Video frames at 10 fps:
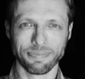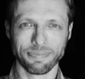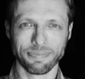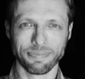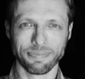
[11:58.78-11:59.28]

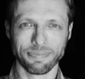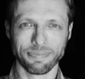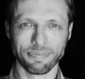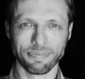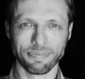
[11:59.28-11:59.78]

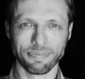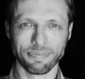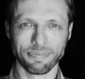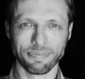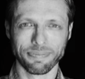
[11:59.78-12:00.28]

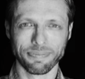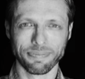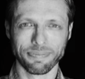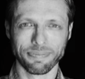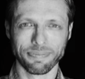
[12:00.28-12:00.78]

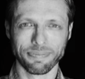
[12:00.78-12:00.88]
(no lip movement)